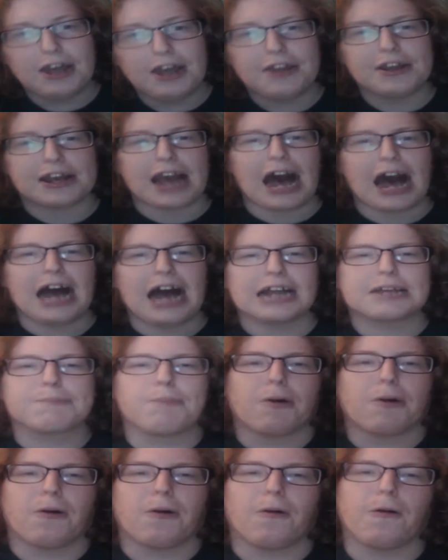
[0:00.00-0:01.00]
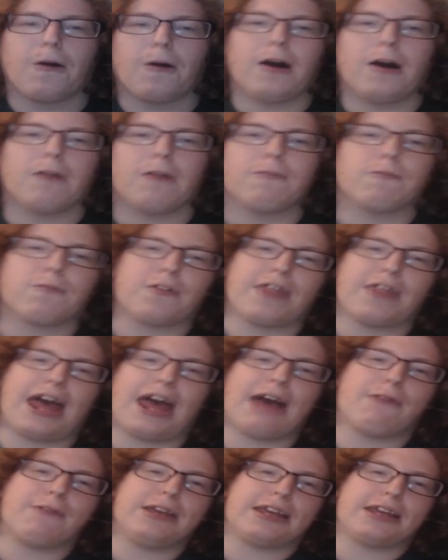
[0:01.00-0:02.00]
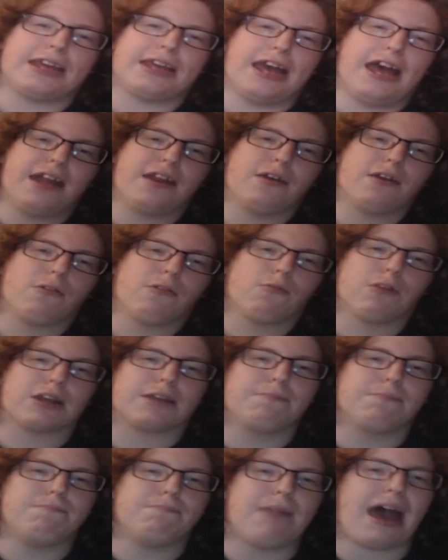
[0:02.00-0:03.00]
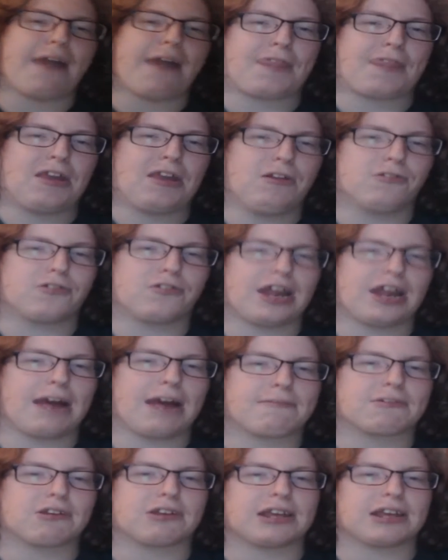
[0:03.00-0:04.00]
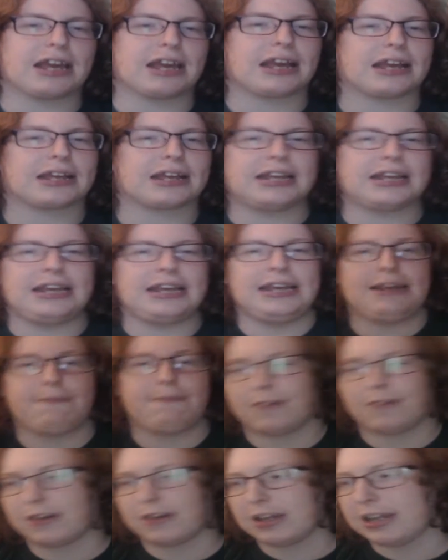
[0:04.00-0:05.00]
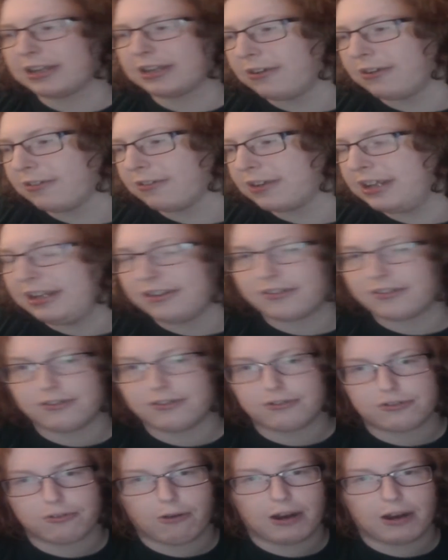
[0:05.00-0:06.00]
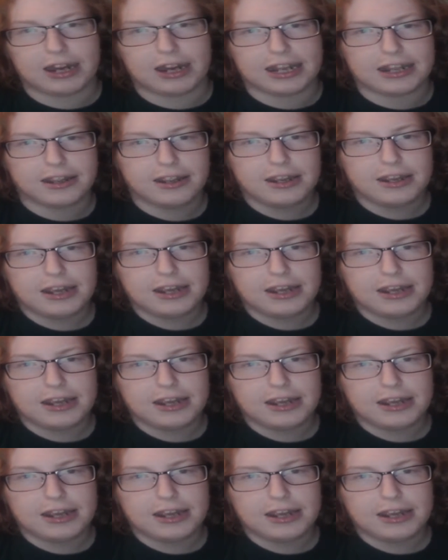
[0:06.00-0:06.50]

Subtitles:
the gospel for that weekend was Matthew chapter 16, verses 13 through 20.